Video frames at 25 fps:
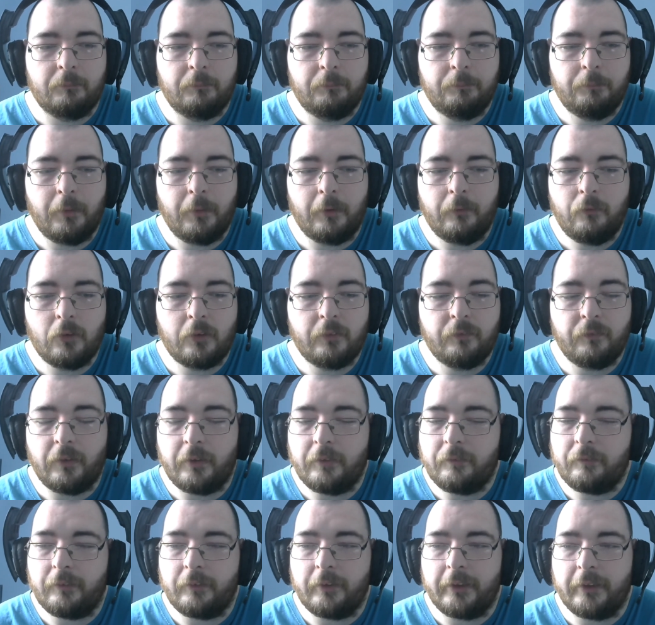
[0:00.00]
Both look
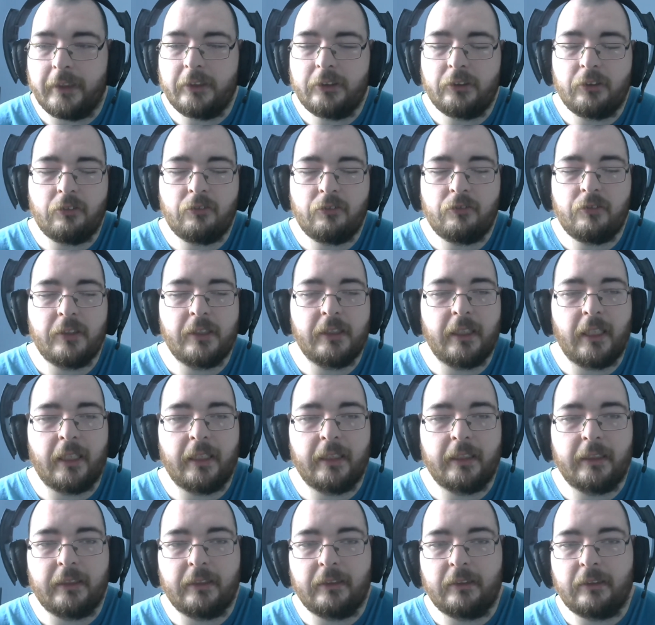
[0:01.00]
very, very interesting
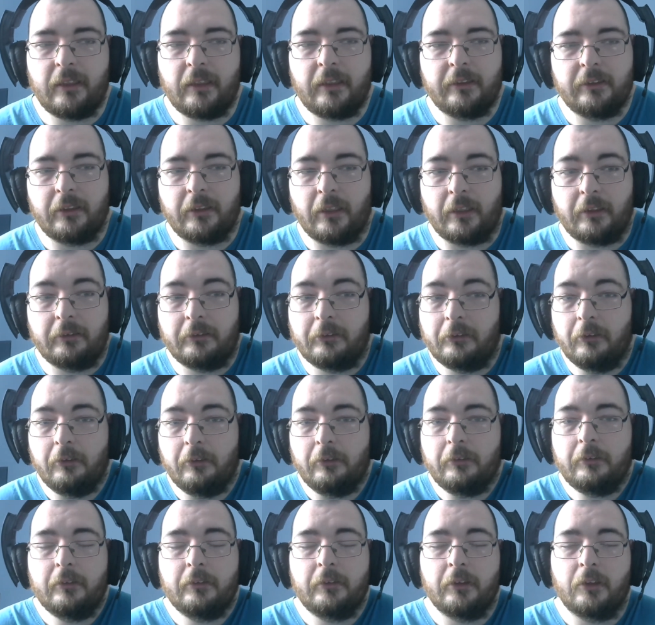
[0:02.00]
and
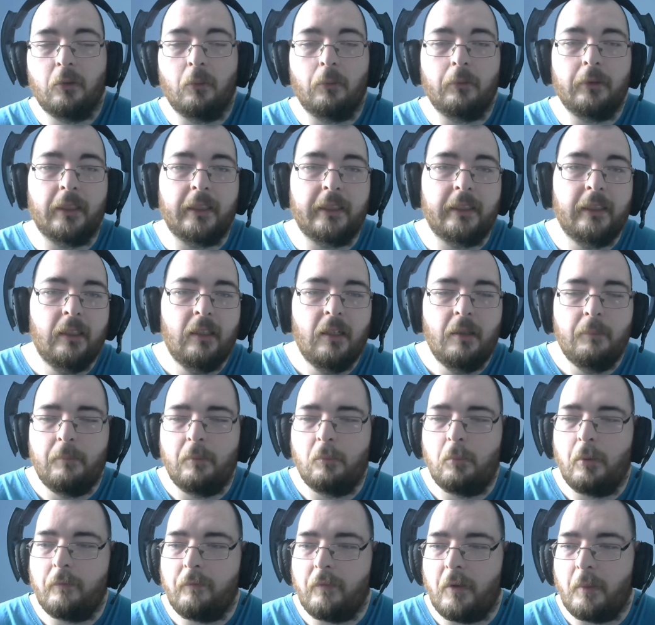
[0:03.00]
good to the quality,
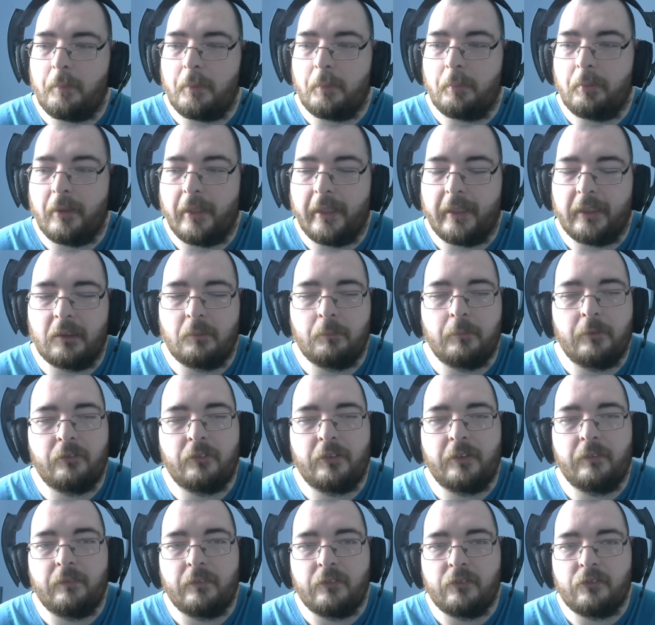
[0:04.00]
but whether I'll be playing them is
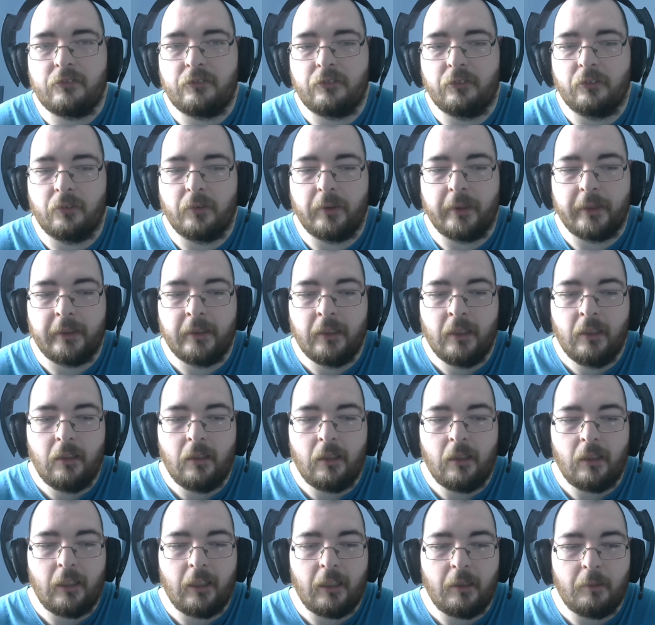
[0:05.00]
a different story.
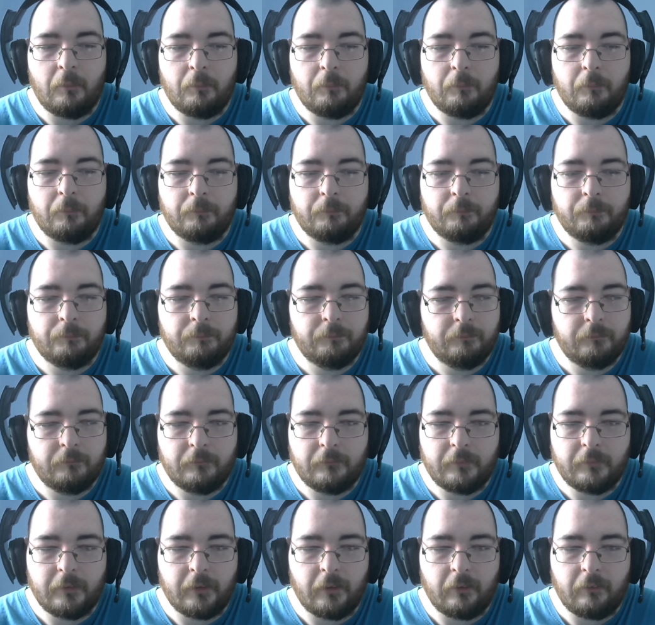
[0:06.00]

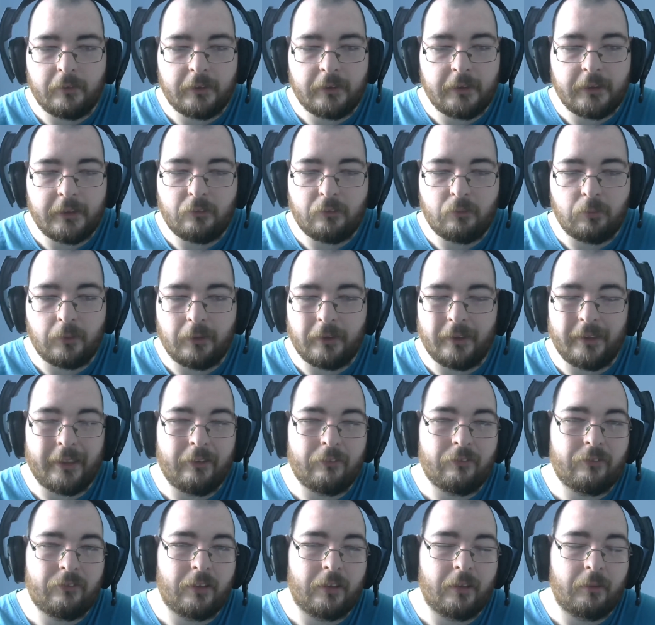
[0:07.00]
It is what it
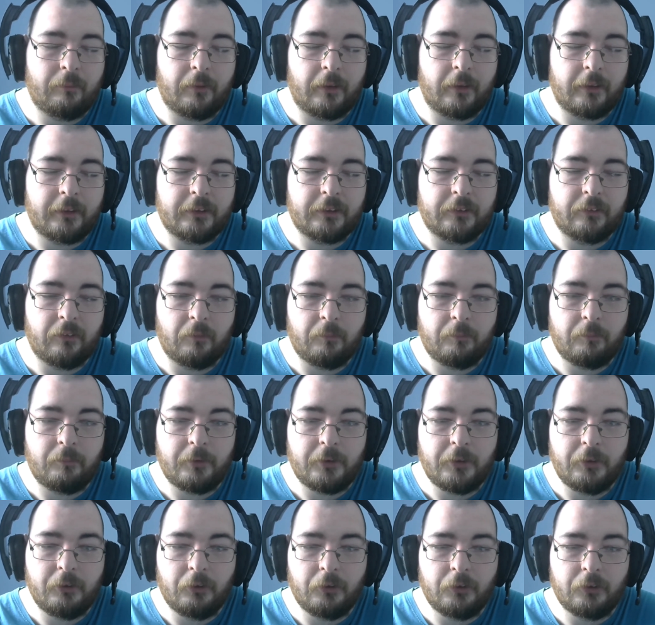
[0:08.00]
is. I'm just not a
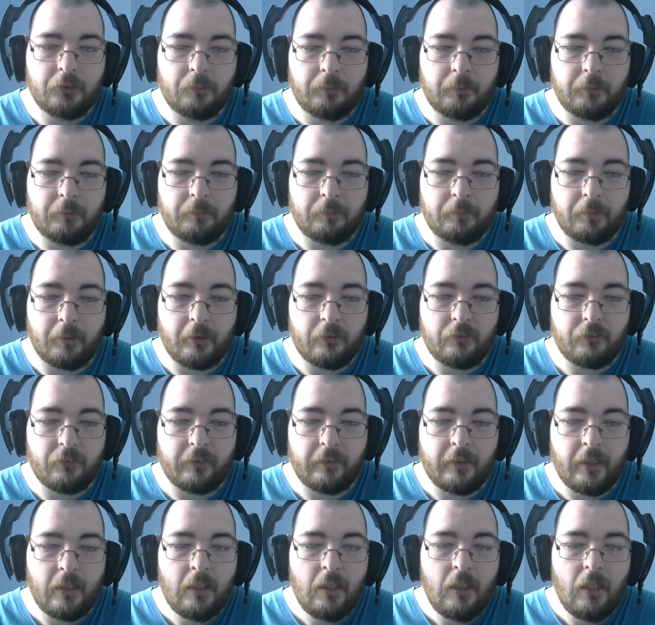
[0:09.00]
huge zombie
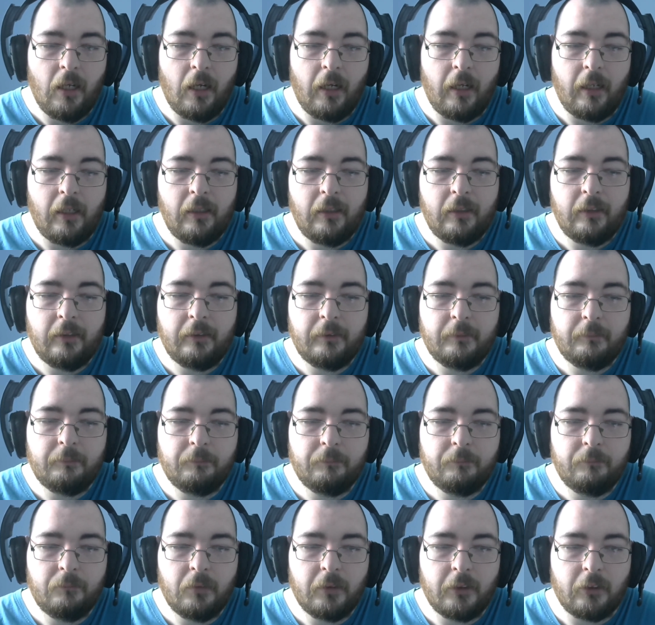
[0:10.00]
person.
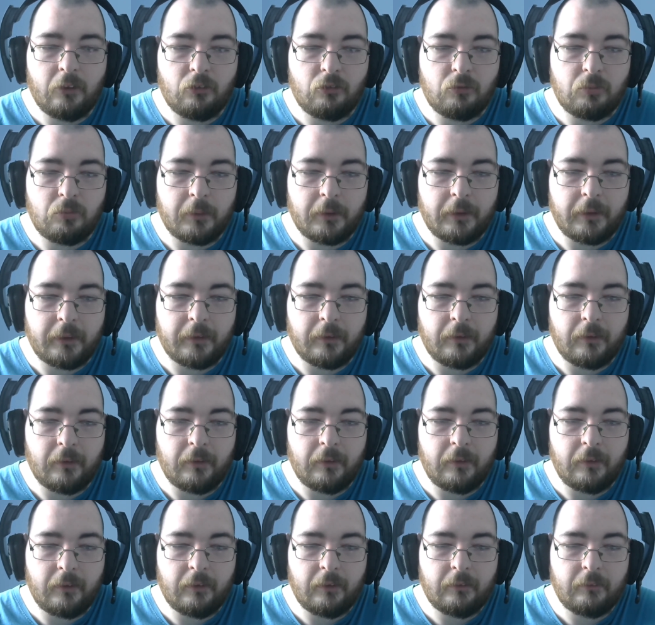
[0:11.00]
What else we
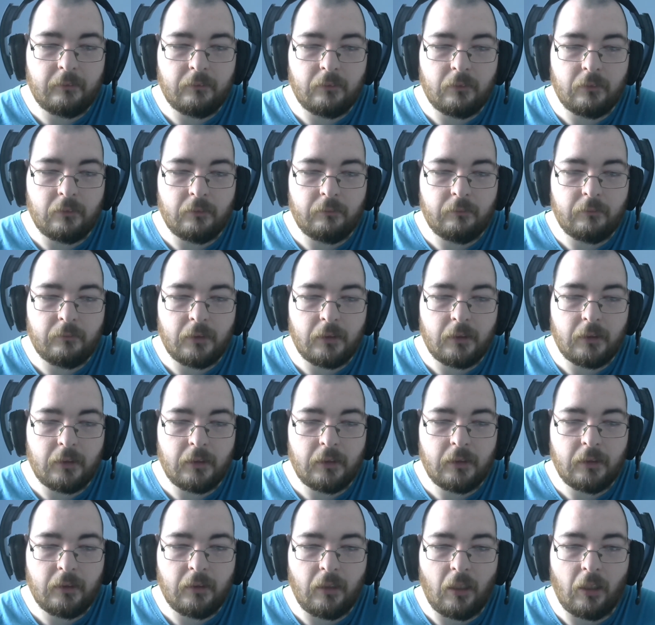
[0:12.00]
got?
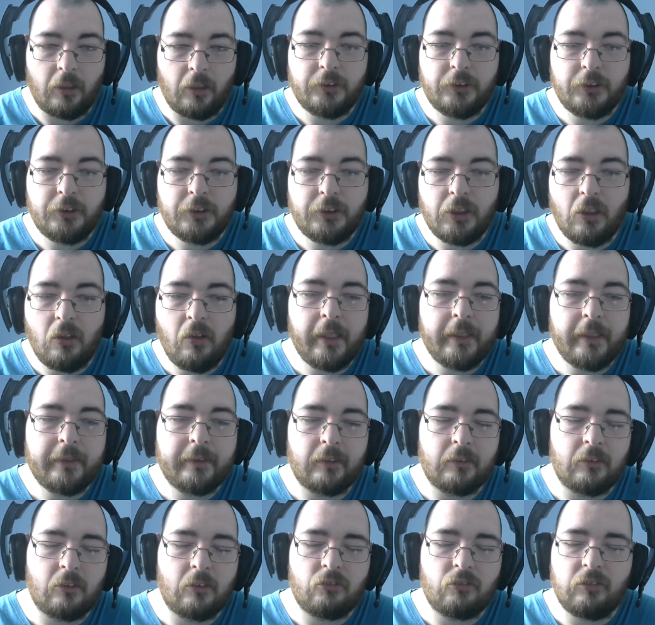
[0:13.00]
Uncharted:
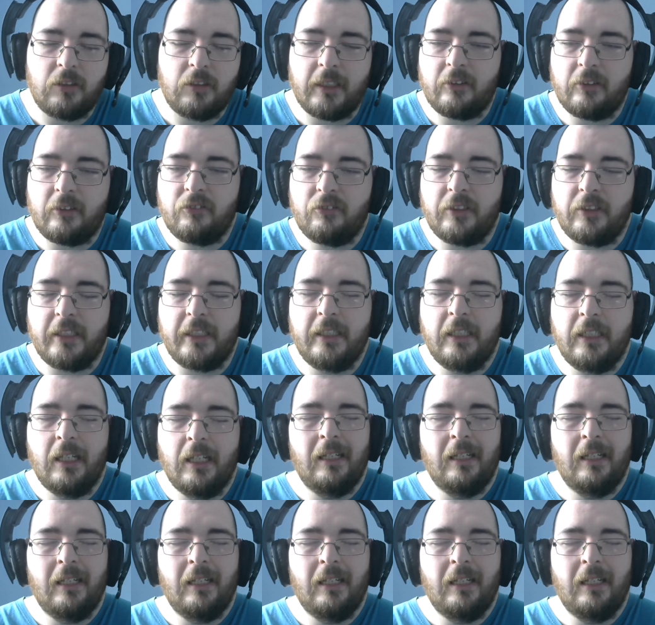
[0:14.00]
The Lost Legacy.